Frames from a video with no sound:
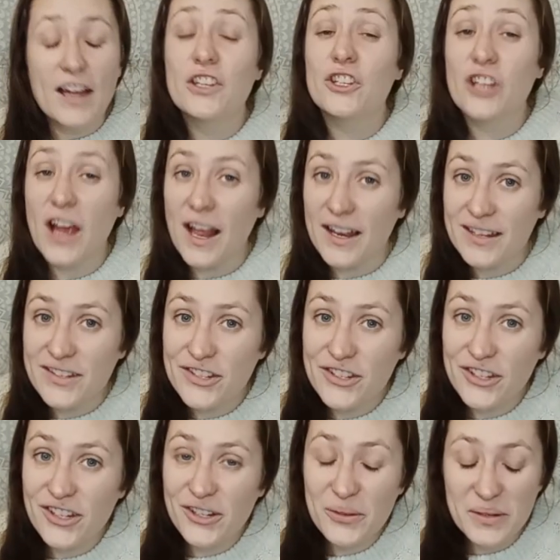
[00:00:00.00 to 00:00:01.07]
challenge
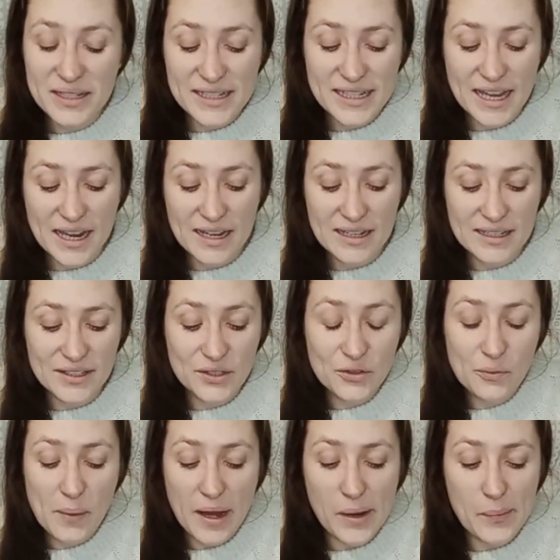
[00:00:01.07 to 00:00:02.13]
you to get a list
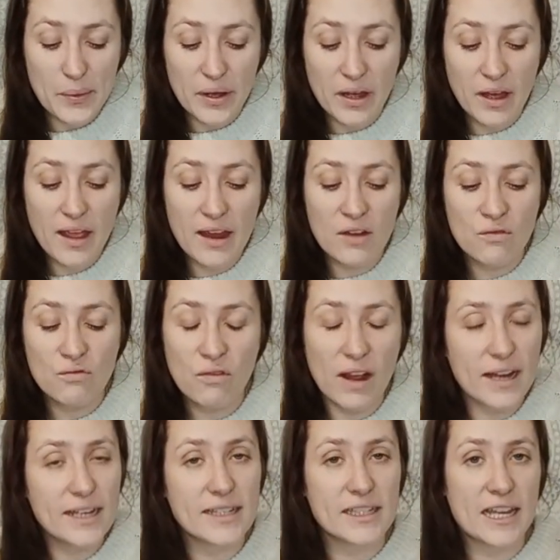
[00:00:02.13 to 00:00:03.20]
of paper and
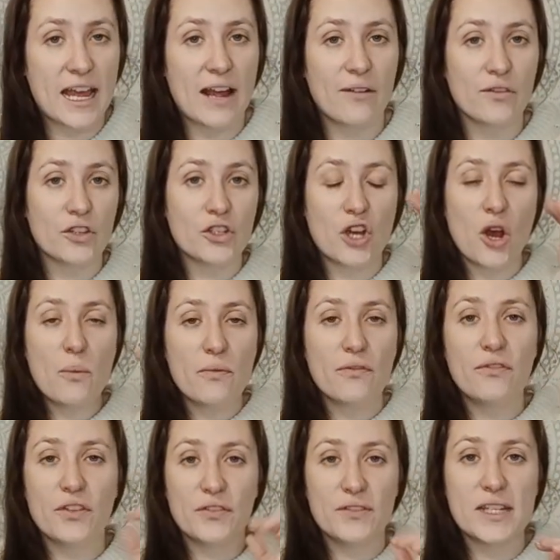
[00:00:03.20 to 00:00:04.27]
write down the top
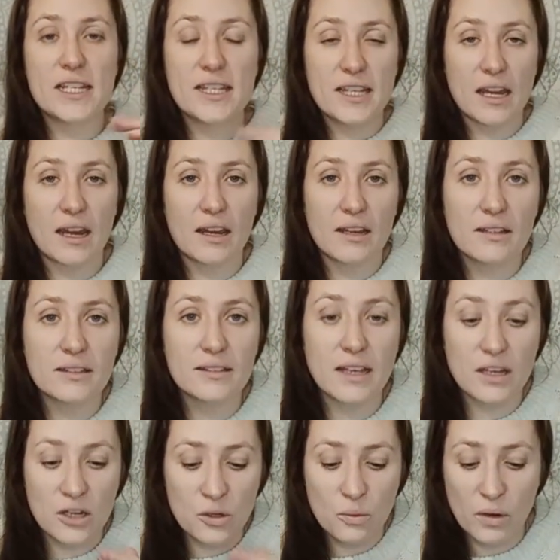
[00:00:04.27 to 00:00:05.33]
50 things
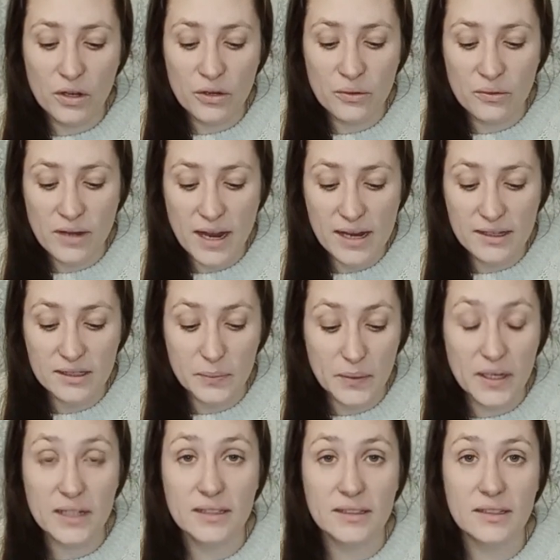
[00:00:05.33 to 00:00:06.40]
that you want your next
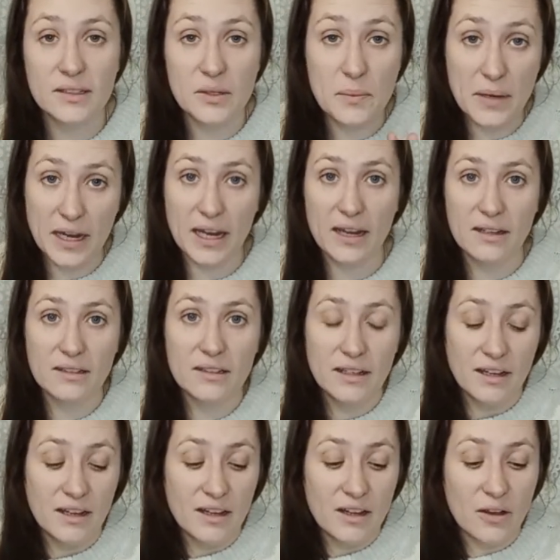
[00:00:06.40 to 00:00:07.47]
person to be,
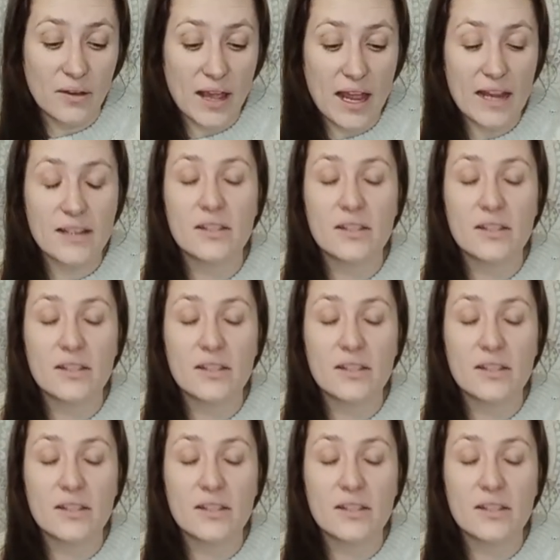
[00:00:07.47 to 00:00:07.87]
okay?